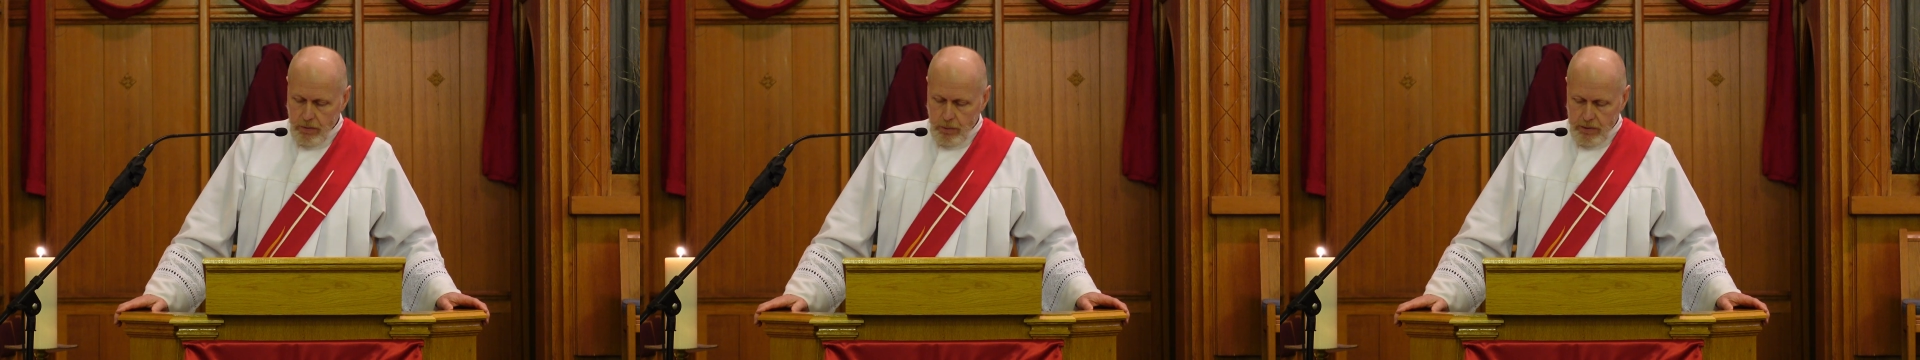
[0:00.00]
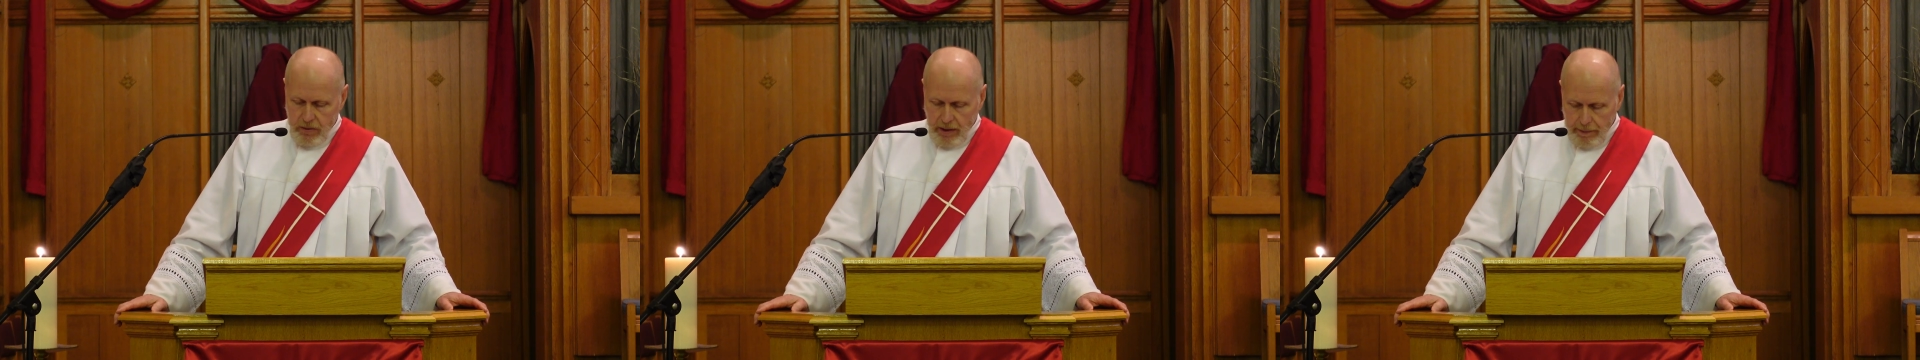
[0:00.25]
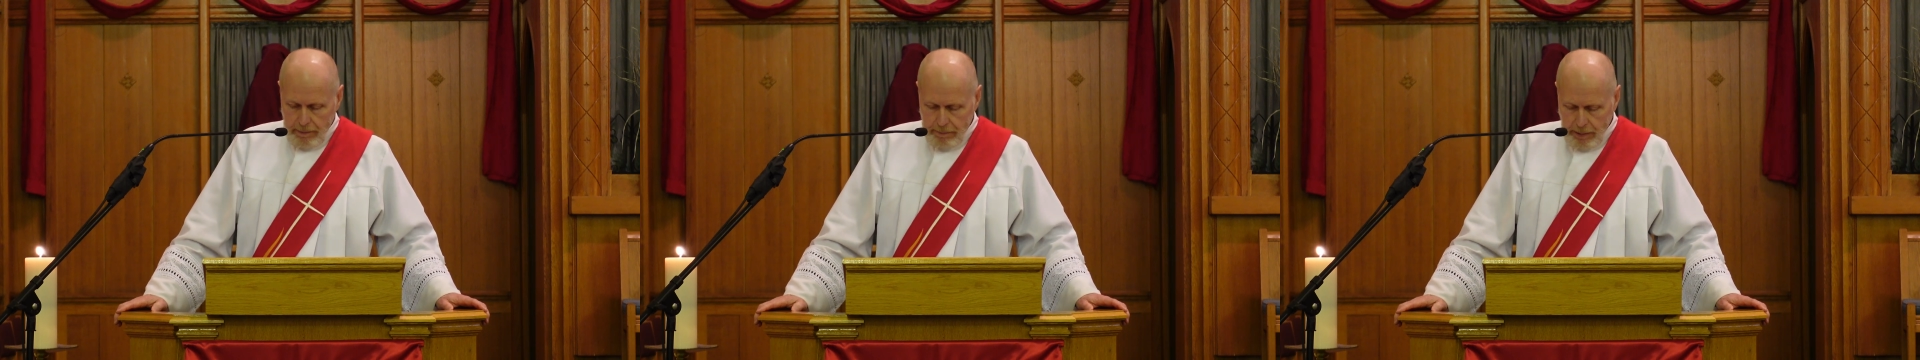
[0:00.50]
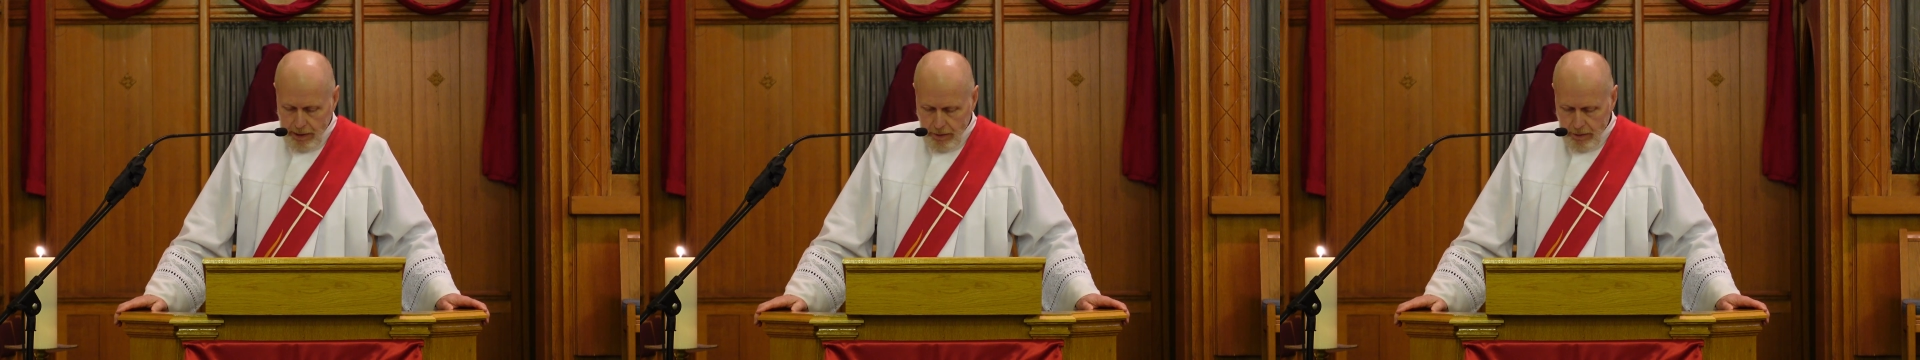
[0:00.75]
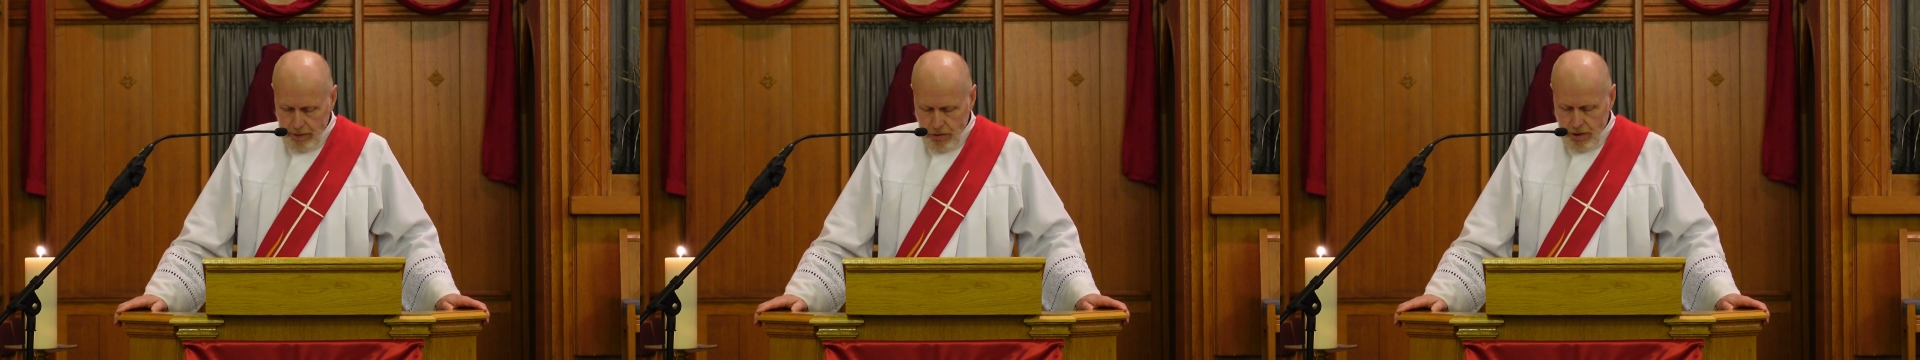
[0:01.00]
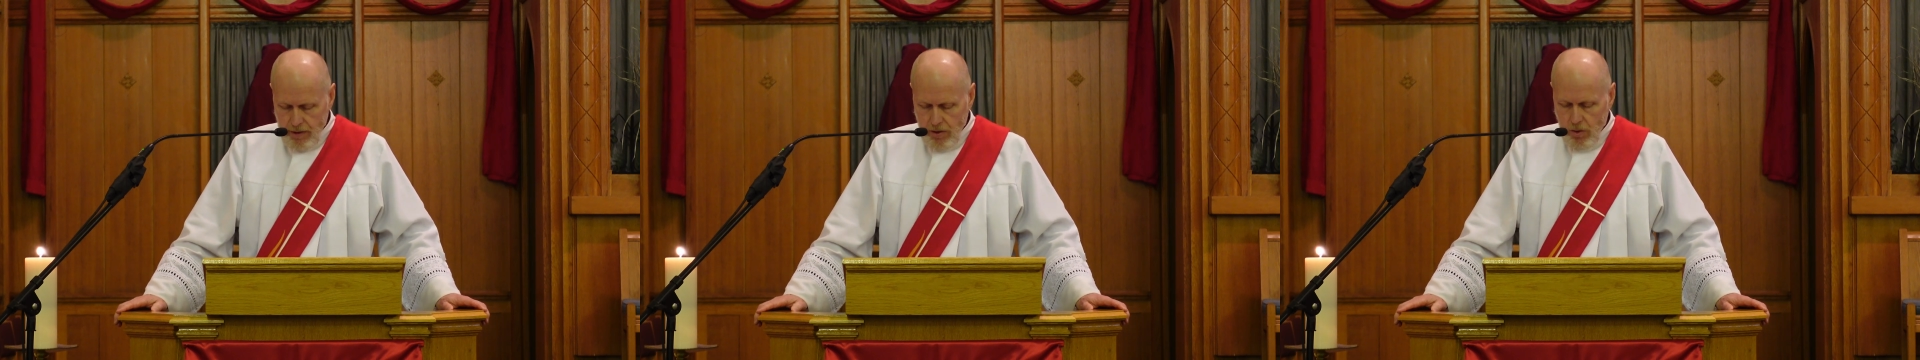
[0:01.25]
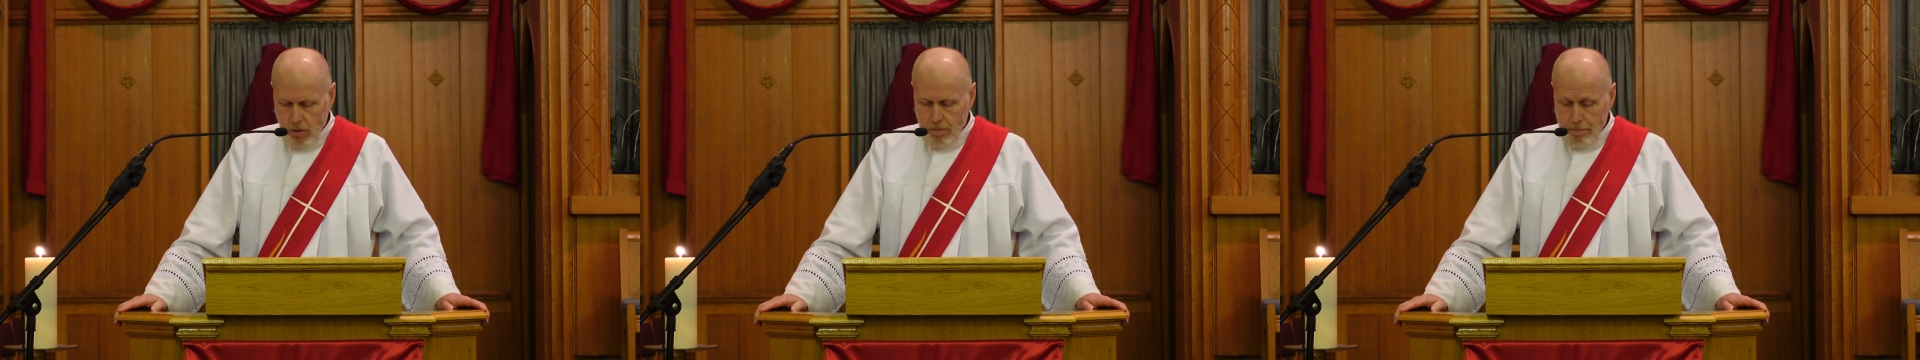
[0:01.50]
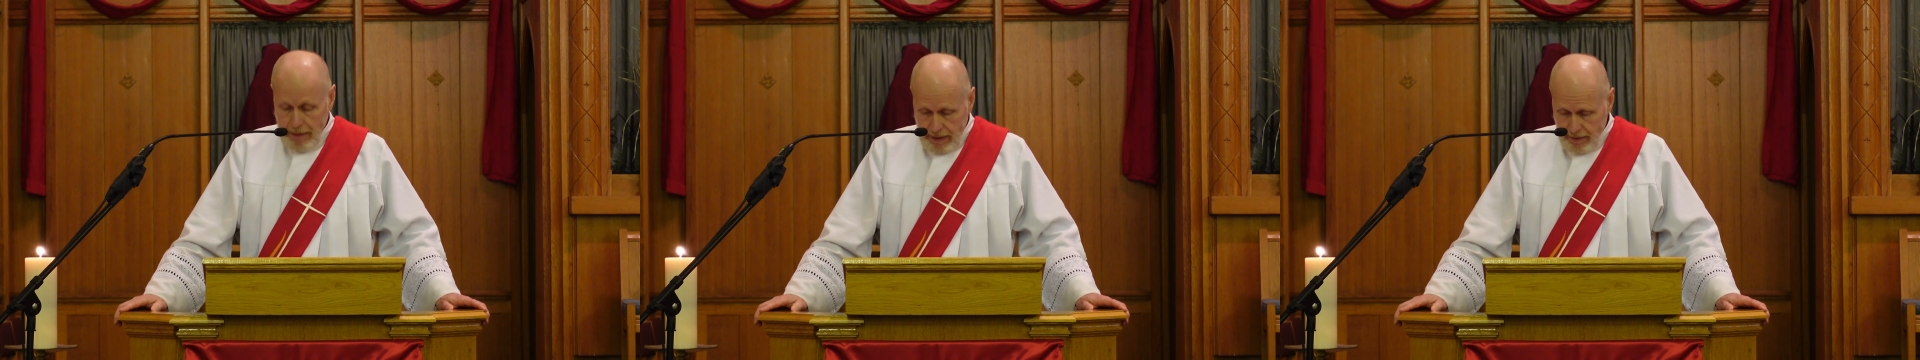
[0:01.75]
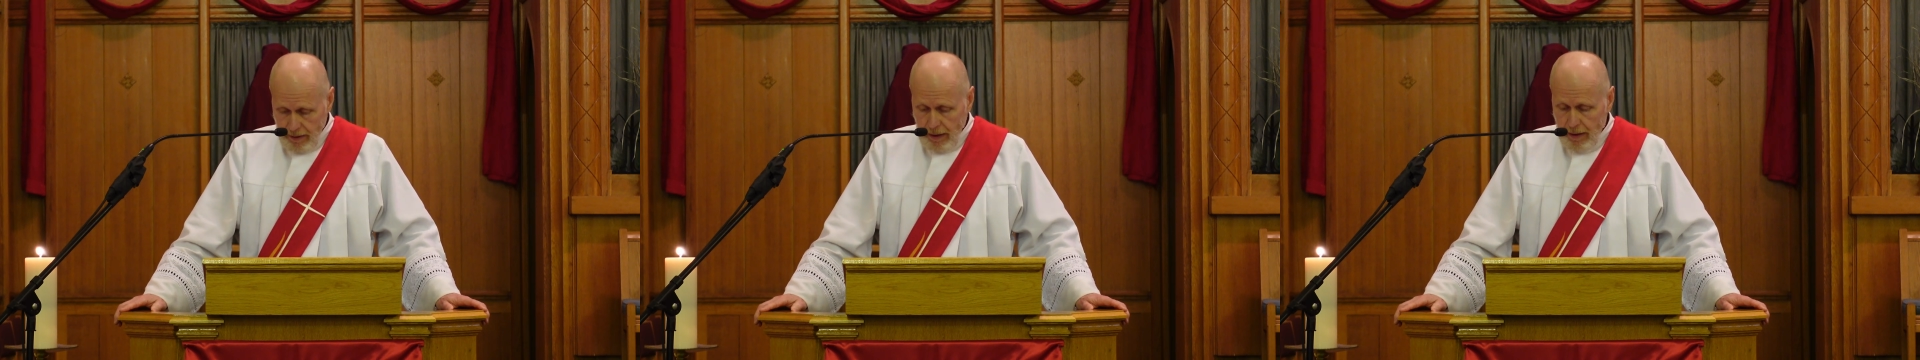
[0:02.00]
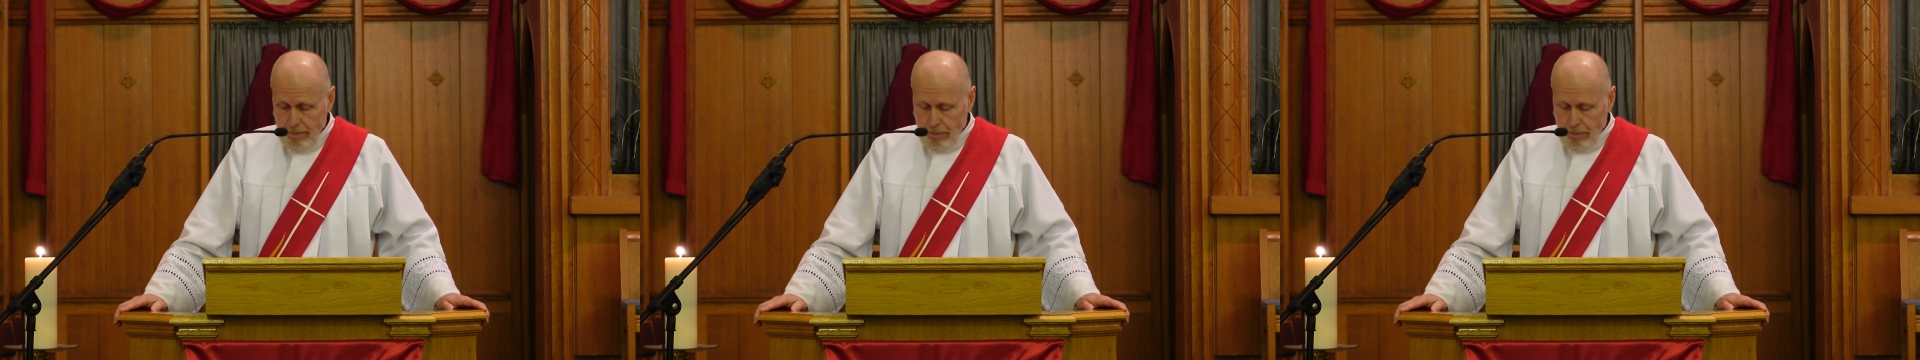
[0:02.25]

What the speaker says: When Simon Peter and Jesus meet again